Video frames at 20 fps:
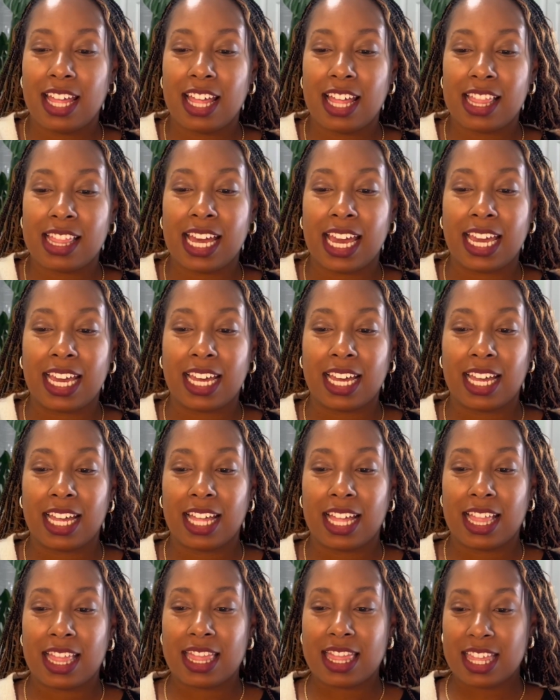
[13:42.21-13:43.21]
Like
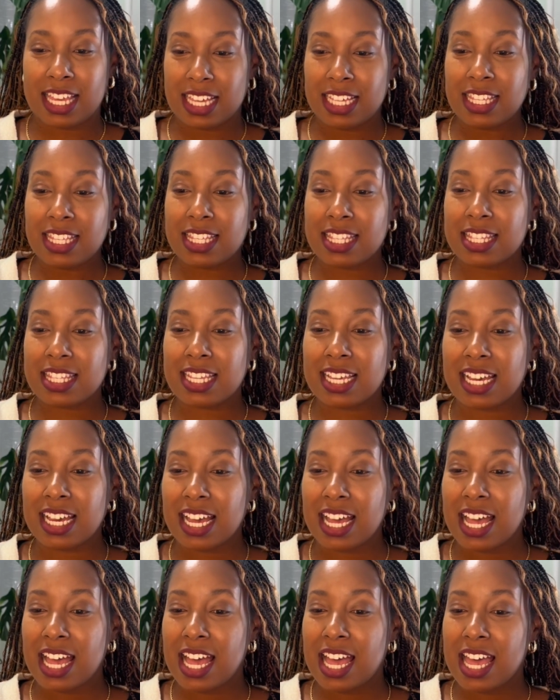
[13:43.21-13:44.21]
this,
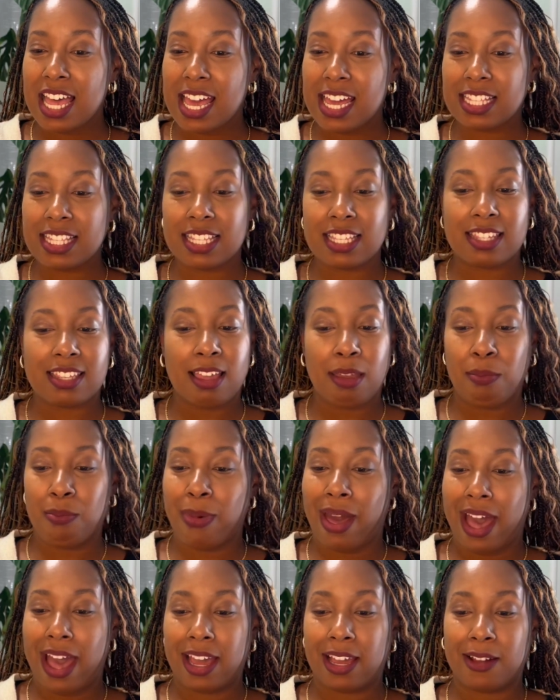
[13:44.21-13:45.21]
it's the same
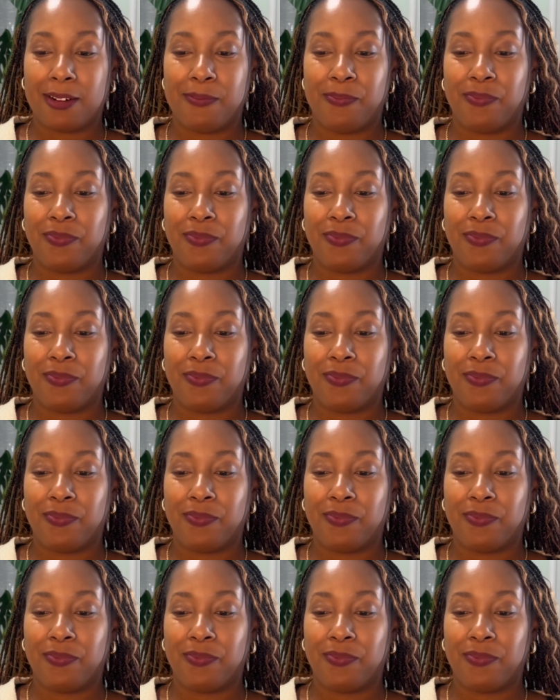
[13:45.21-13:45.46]
bag.